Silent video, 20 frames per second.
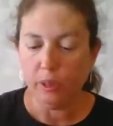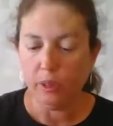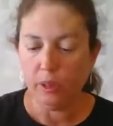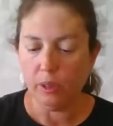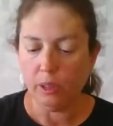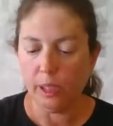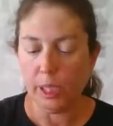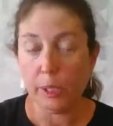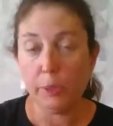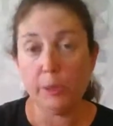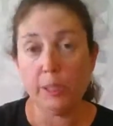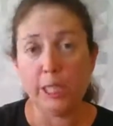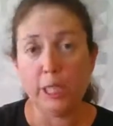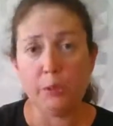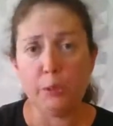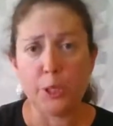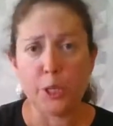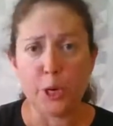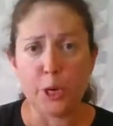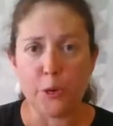literally
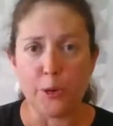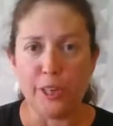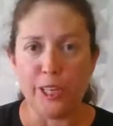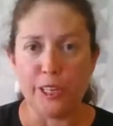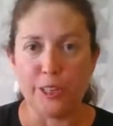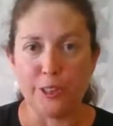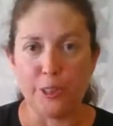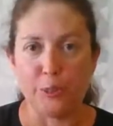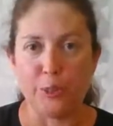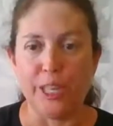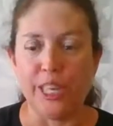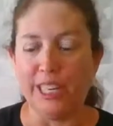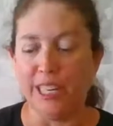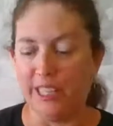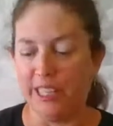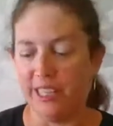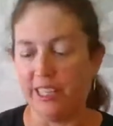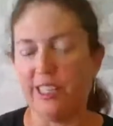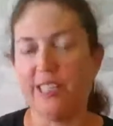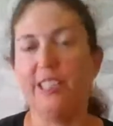returning
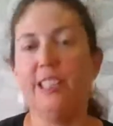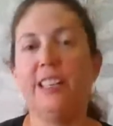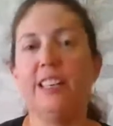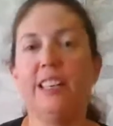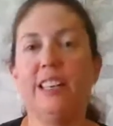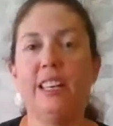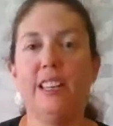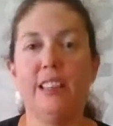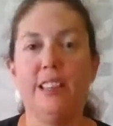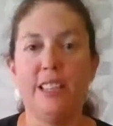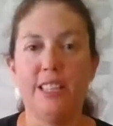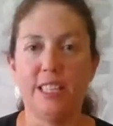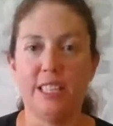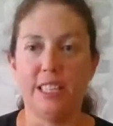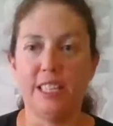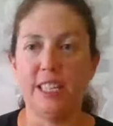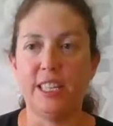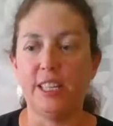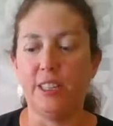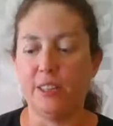sweetness in this
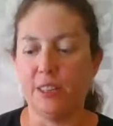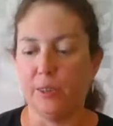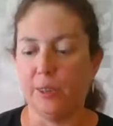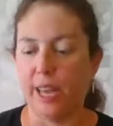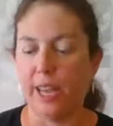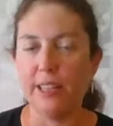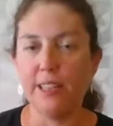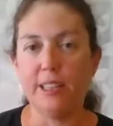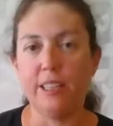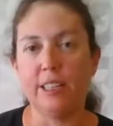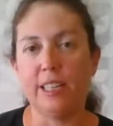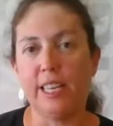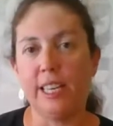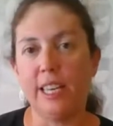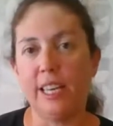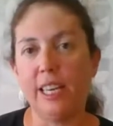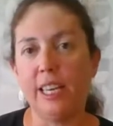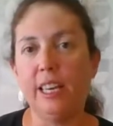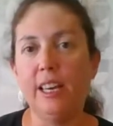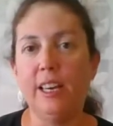tea. So that's a
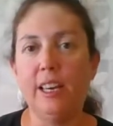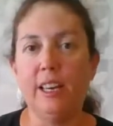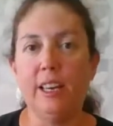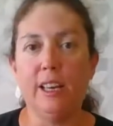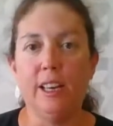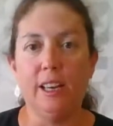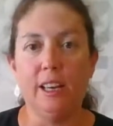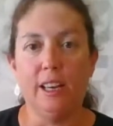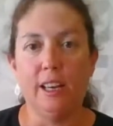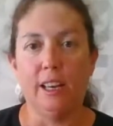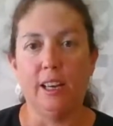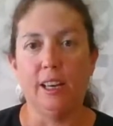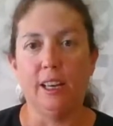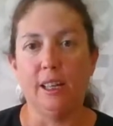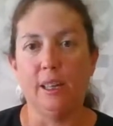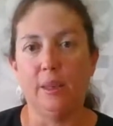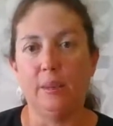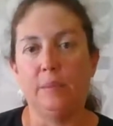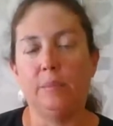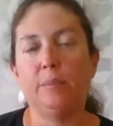key
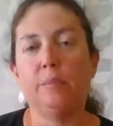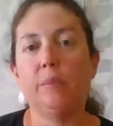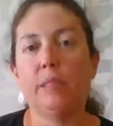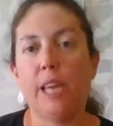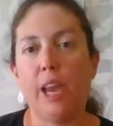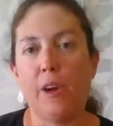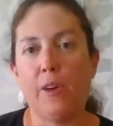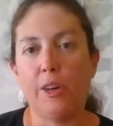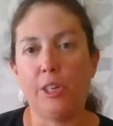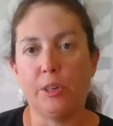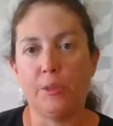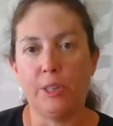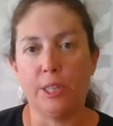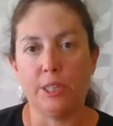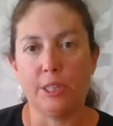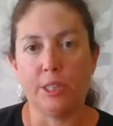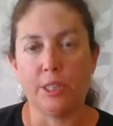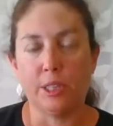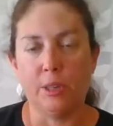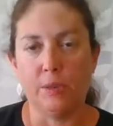
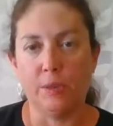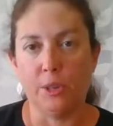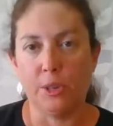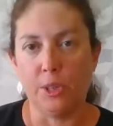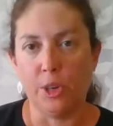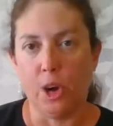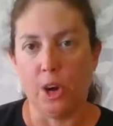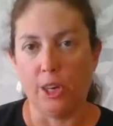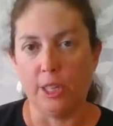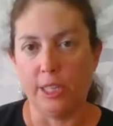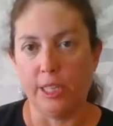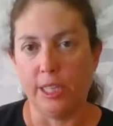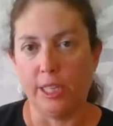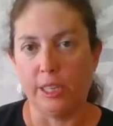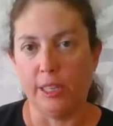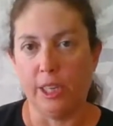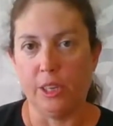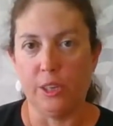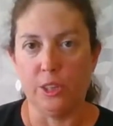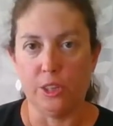characteristic of the
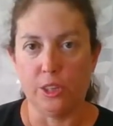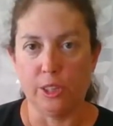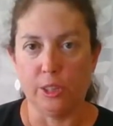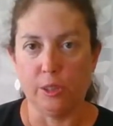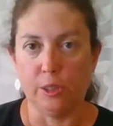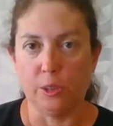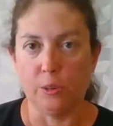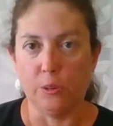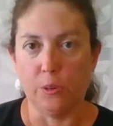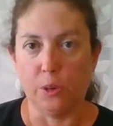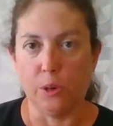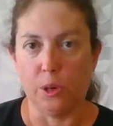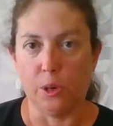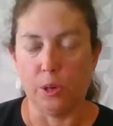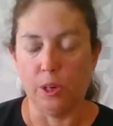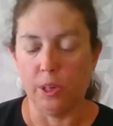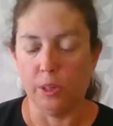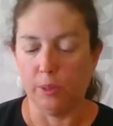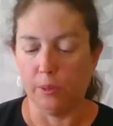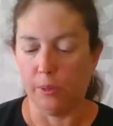dongding that you should look
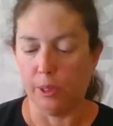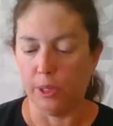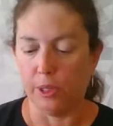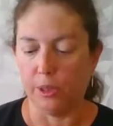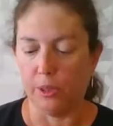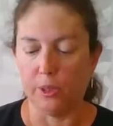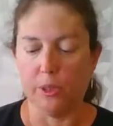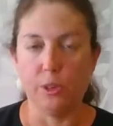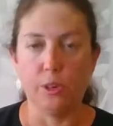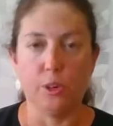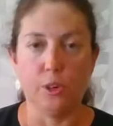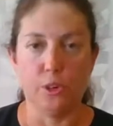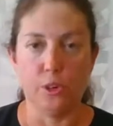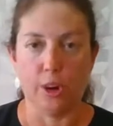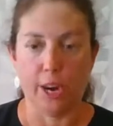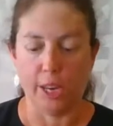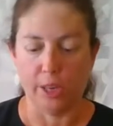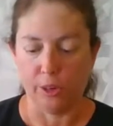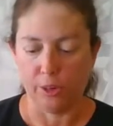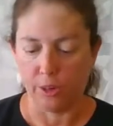for when you're
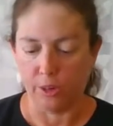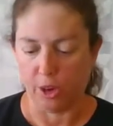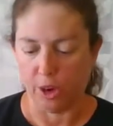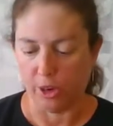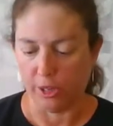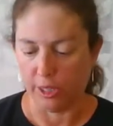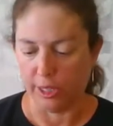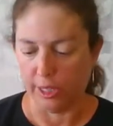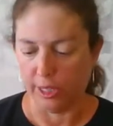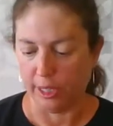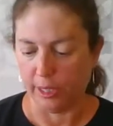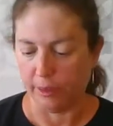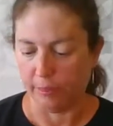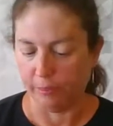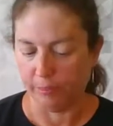trying your dongding.